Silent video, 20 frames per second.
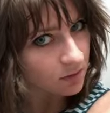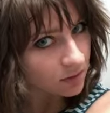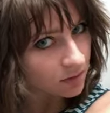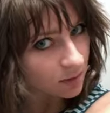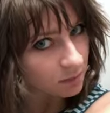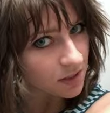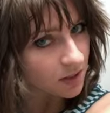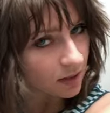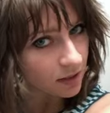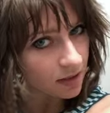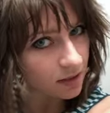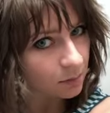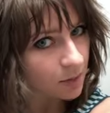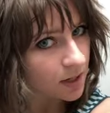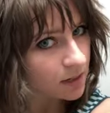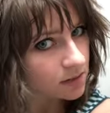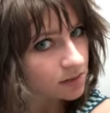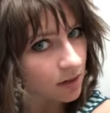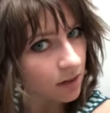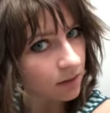it
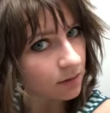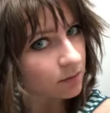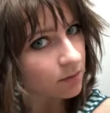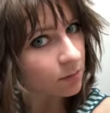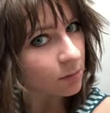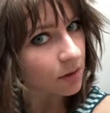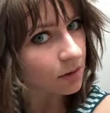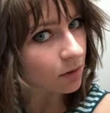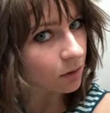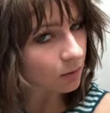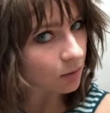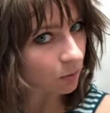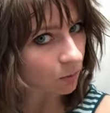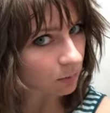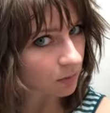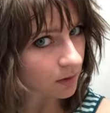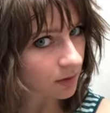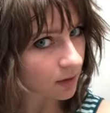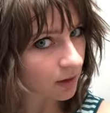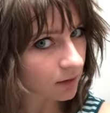together.
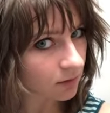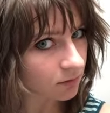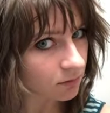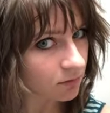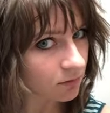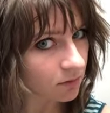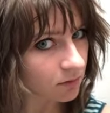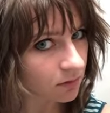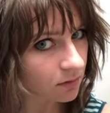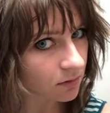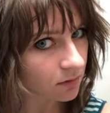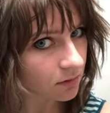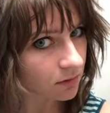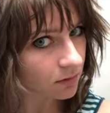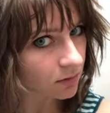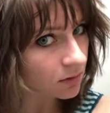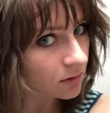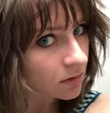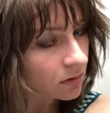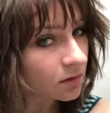It's
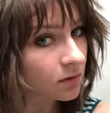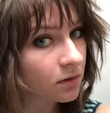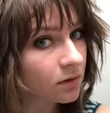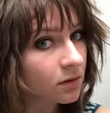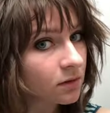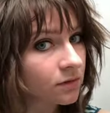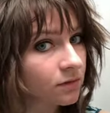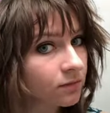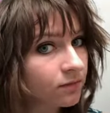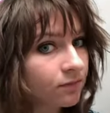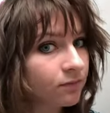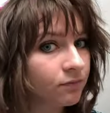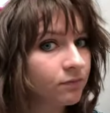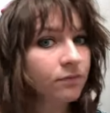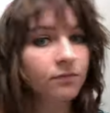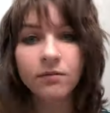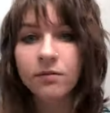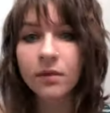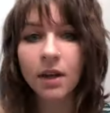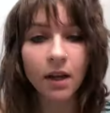just like we're
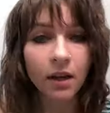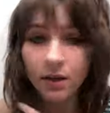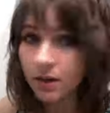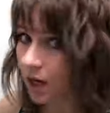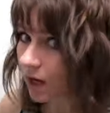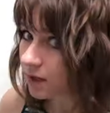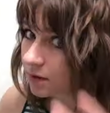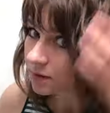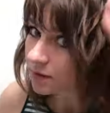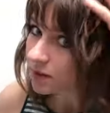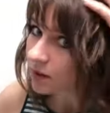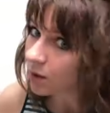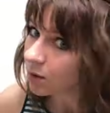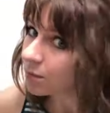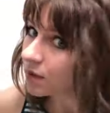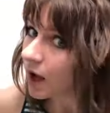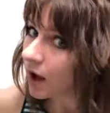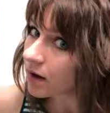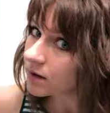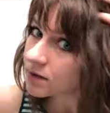in the
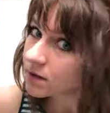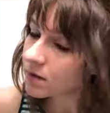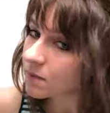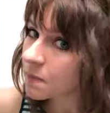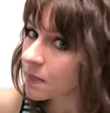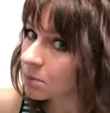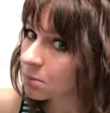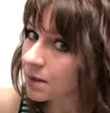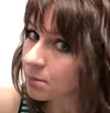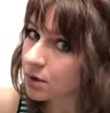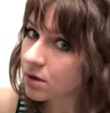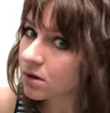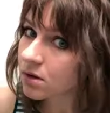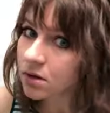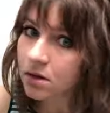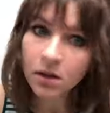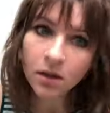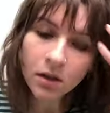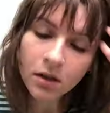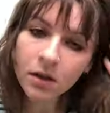salon, but we're
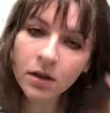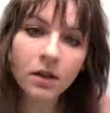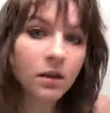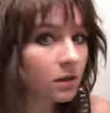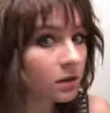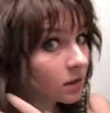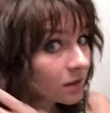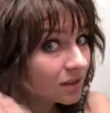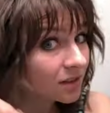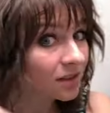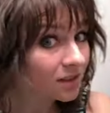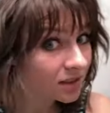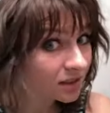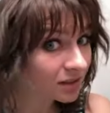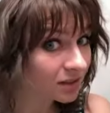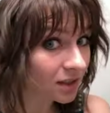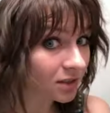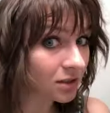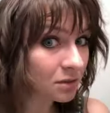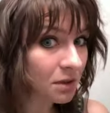not, but we kind
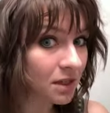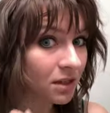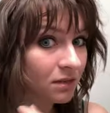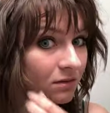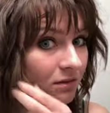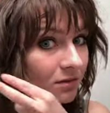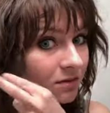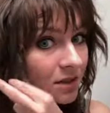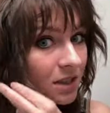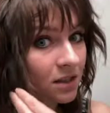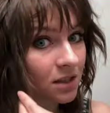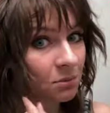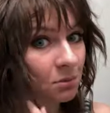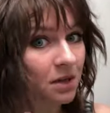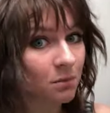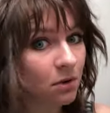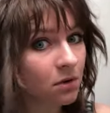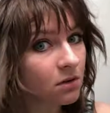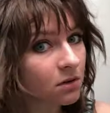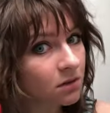of are, not
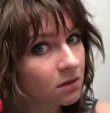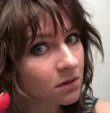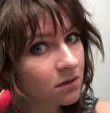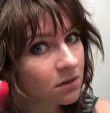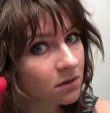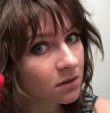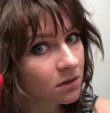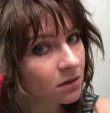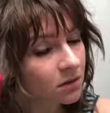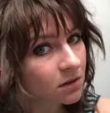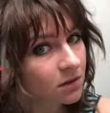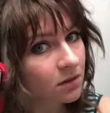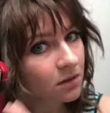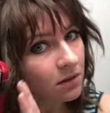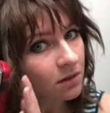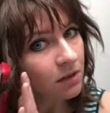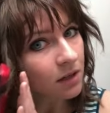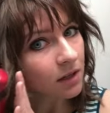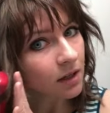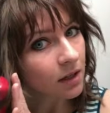at all,
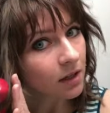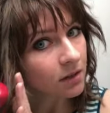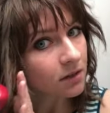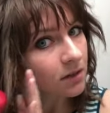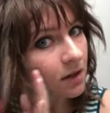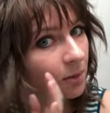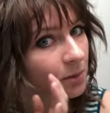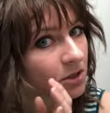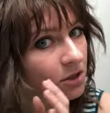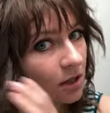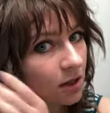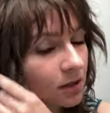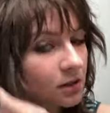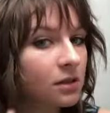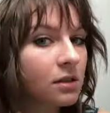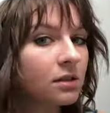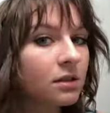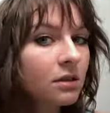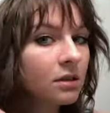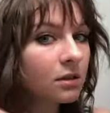but we
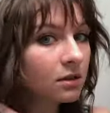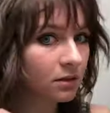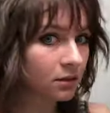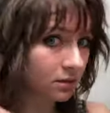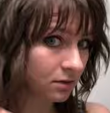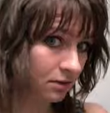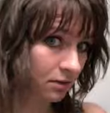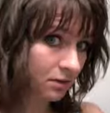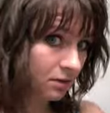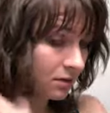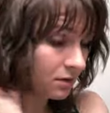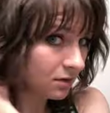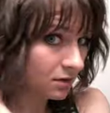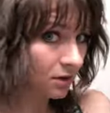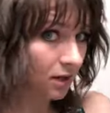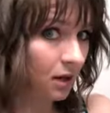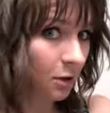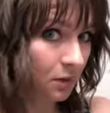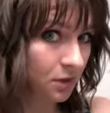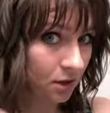are still
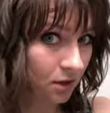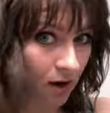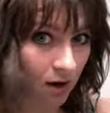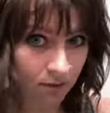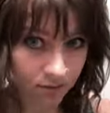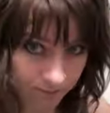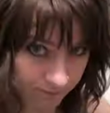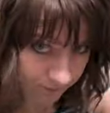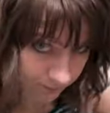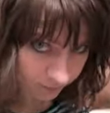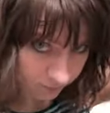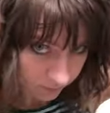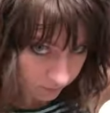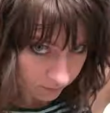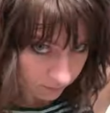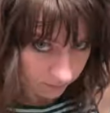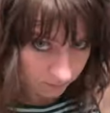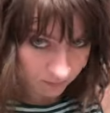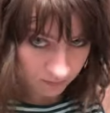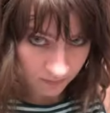together,
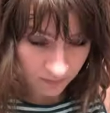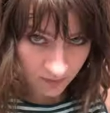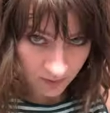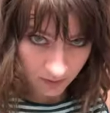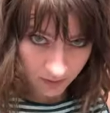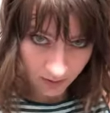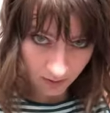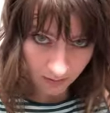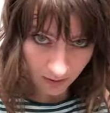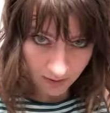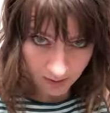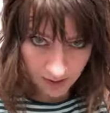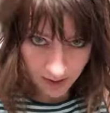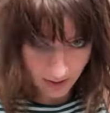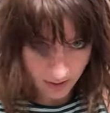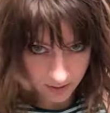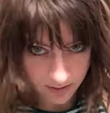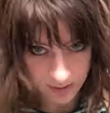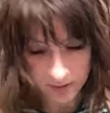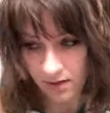
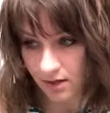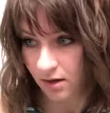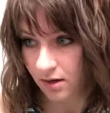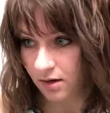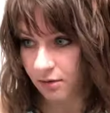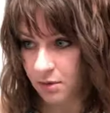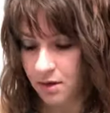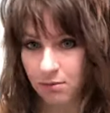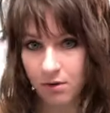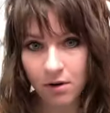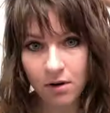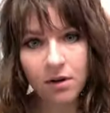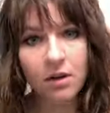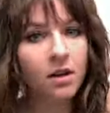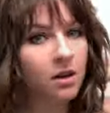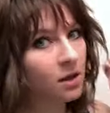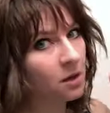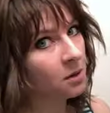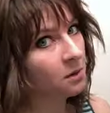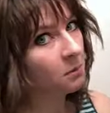virtually, kind
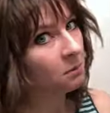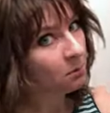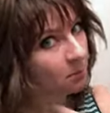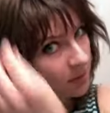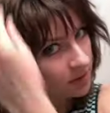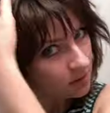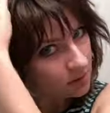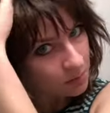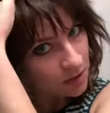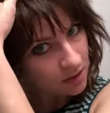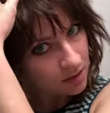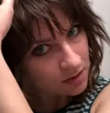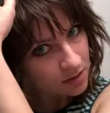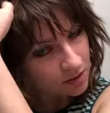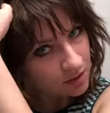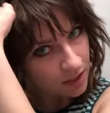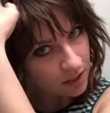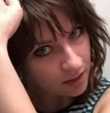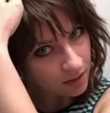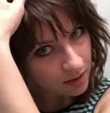of
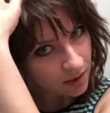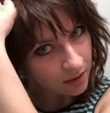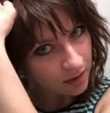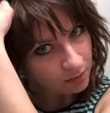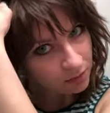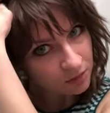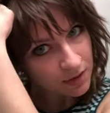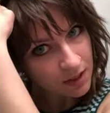virtually.